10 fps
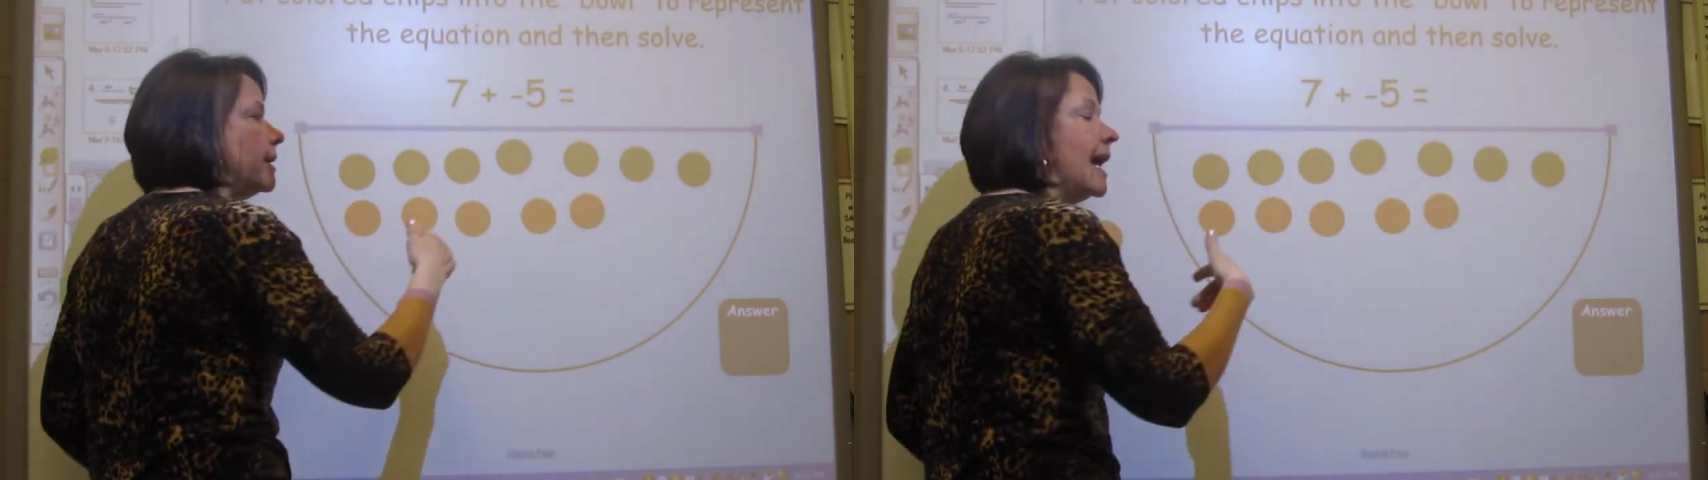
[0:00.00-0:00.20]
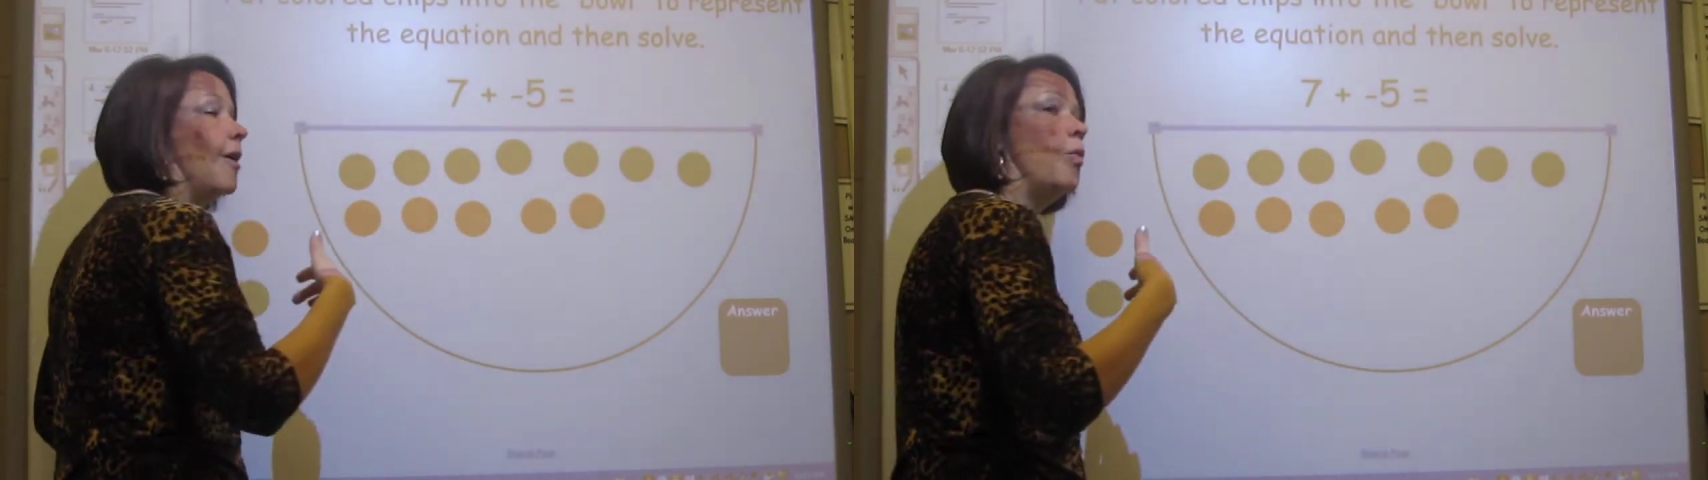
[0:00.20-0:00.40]

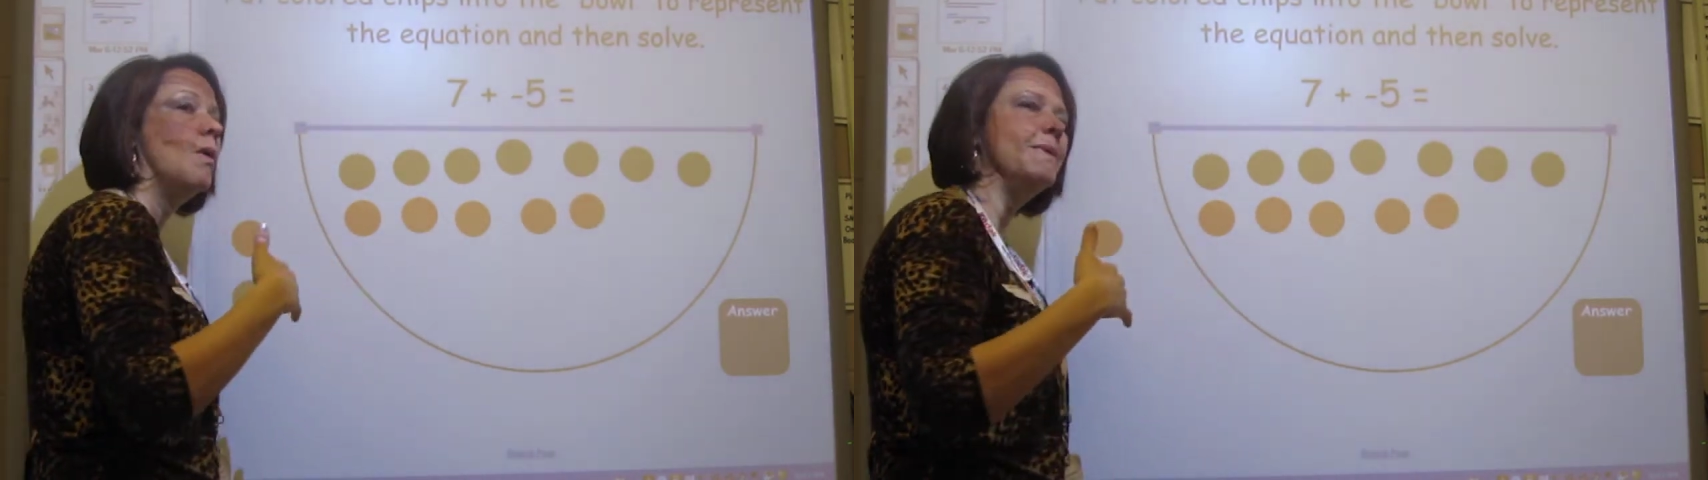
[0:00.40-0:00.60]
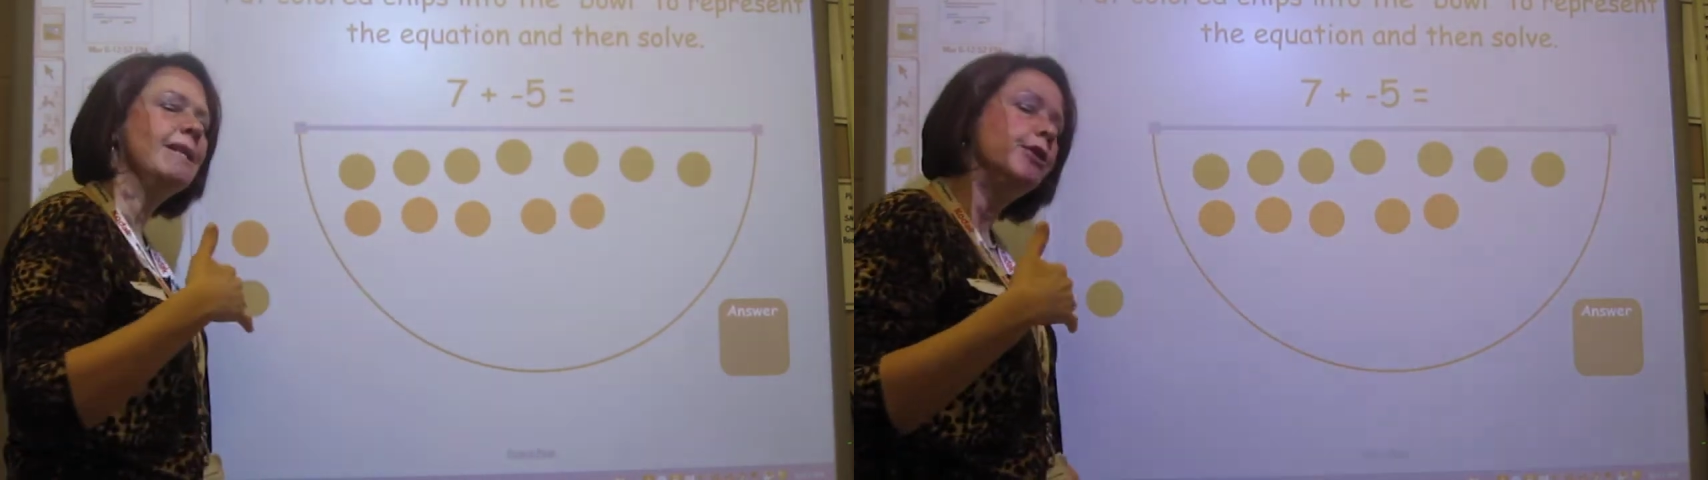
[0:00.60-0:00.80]
now
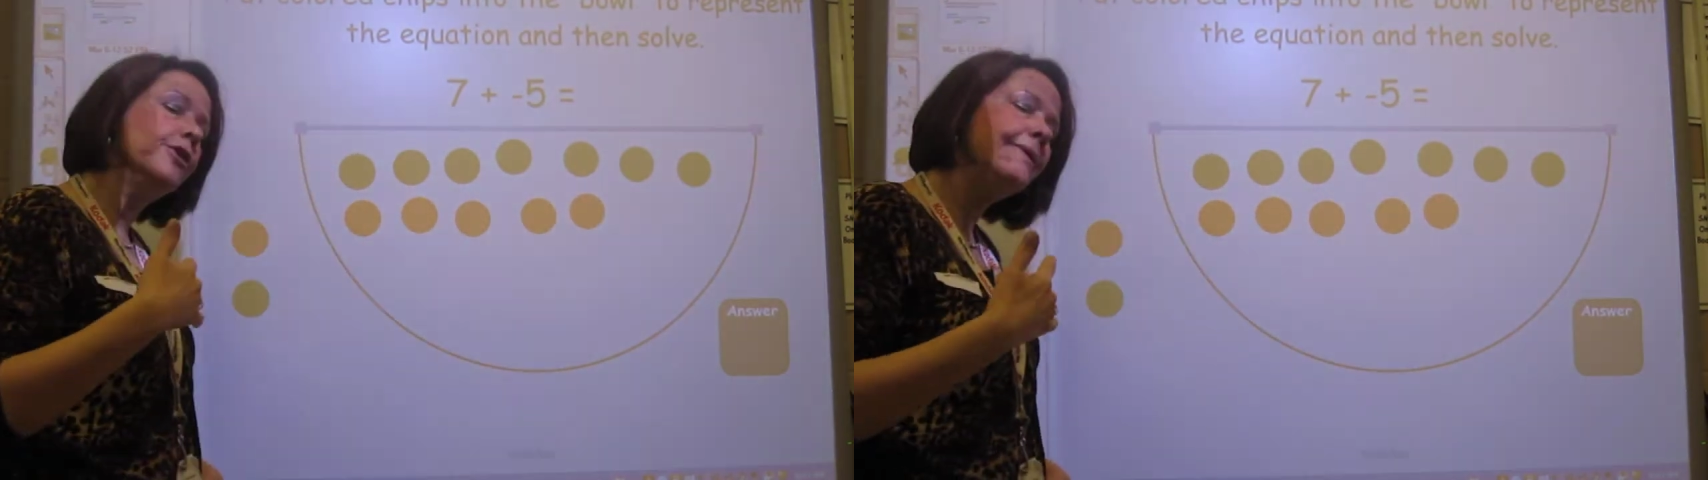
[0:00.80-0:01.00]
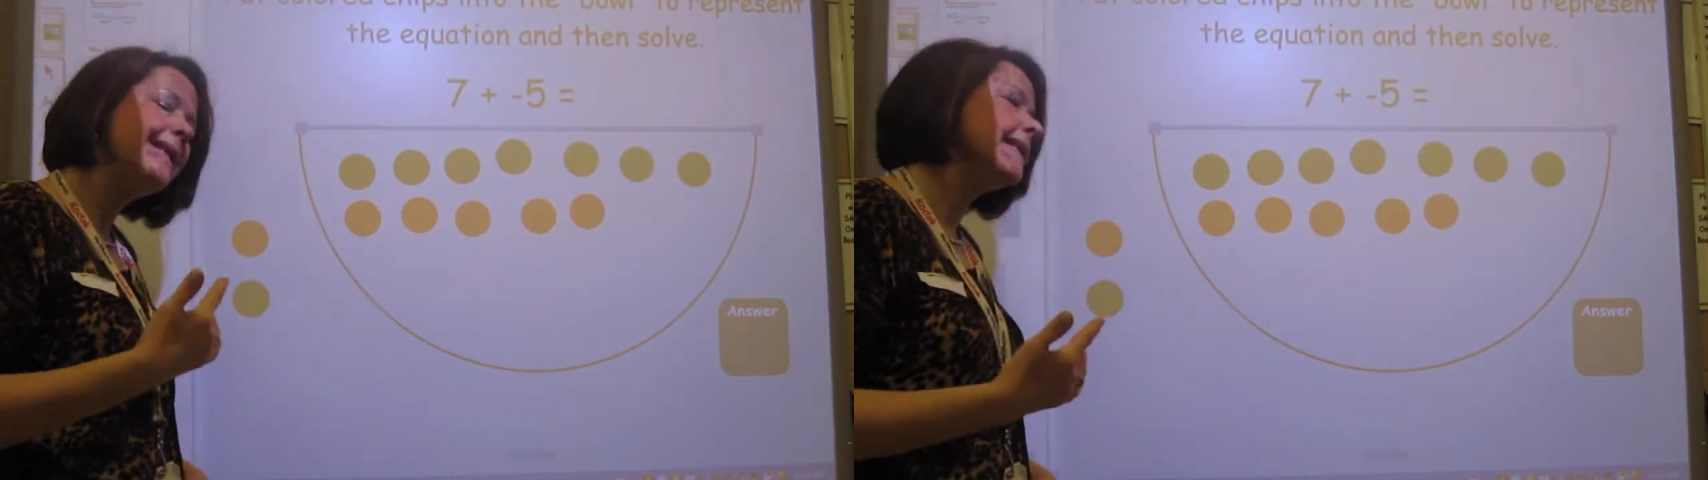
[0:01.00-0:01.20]
what we
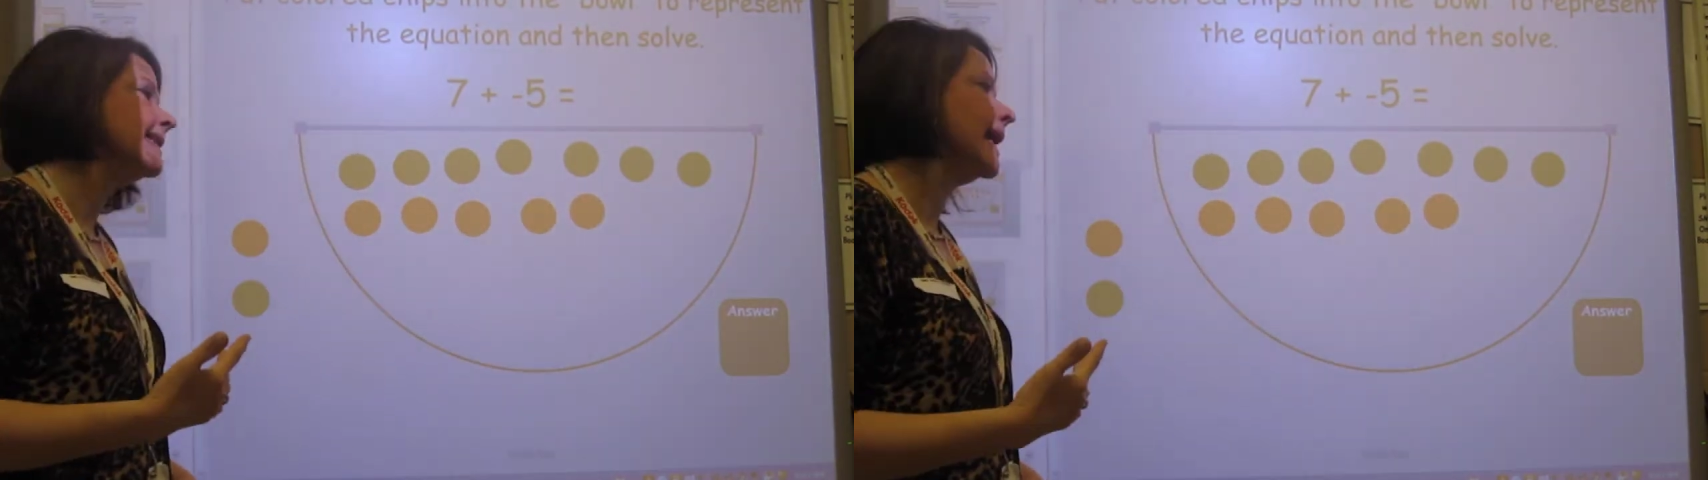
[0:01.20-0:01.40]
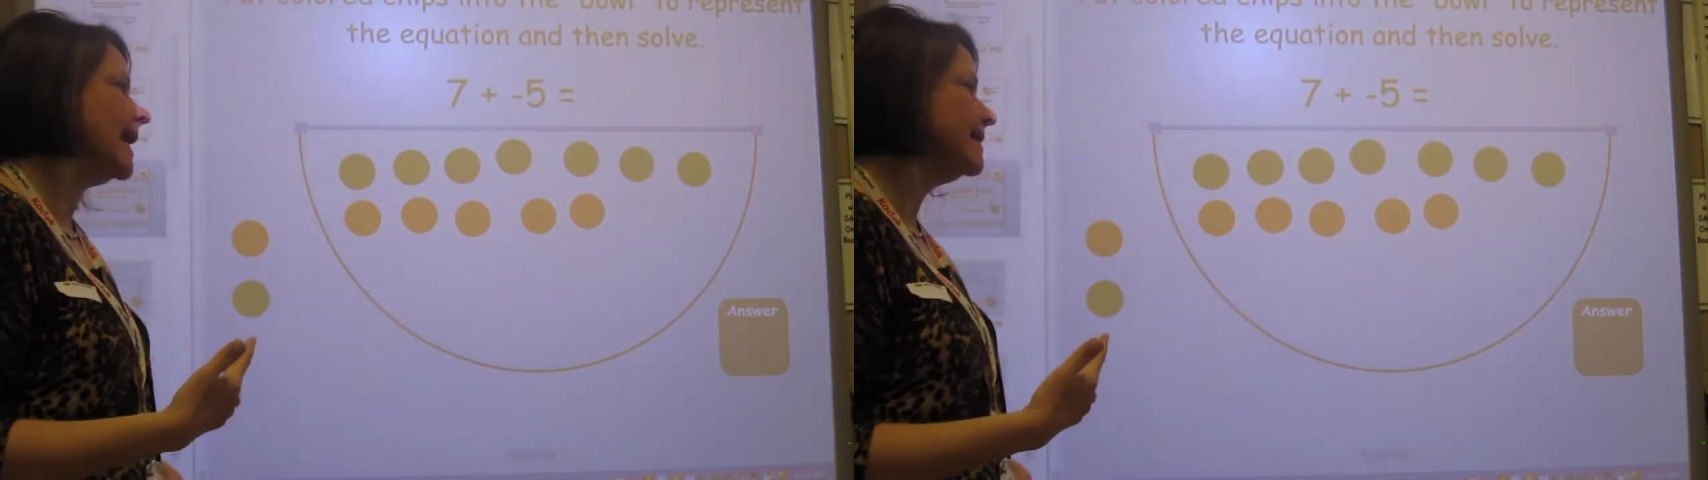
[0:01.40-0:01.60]
do in this
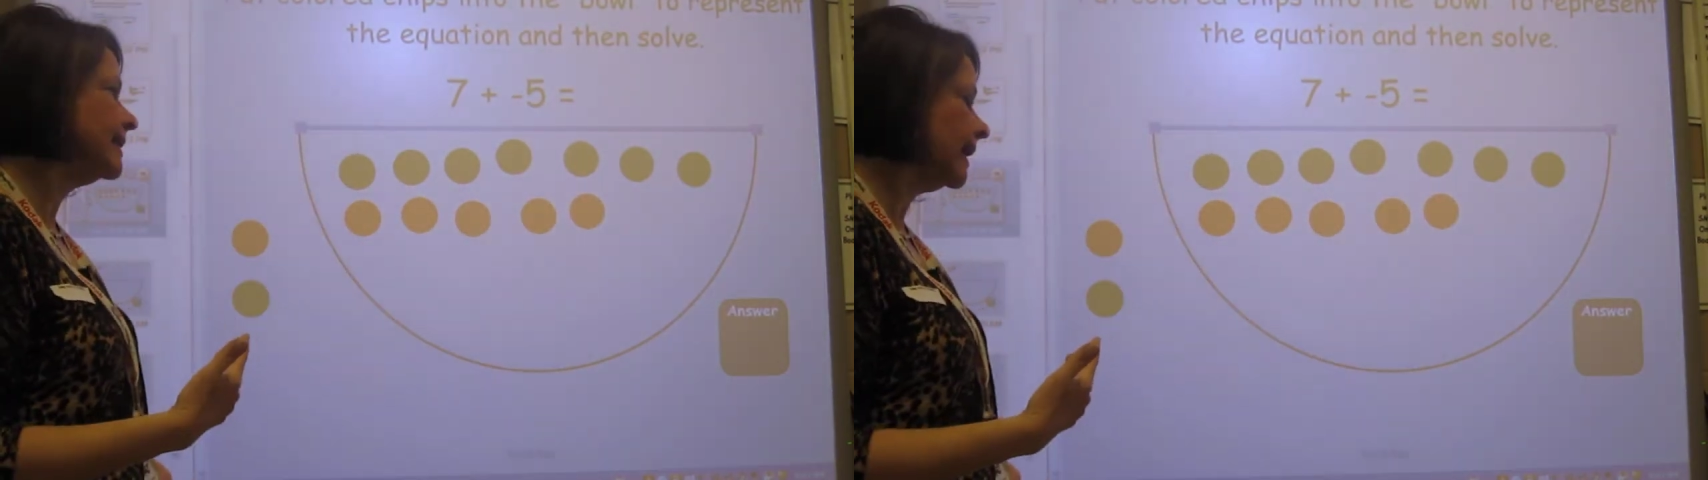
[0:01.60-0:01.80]
case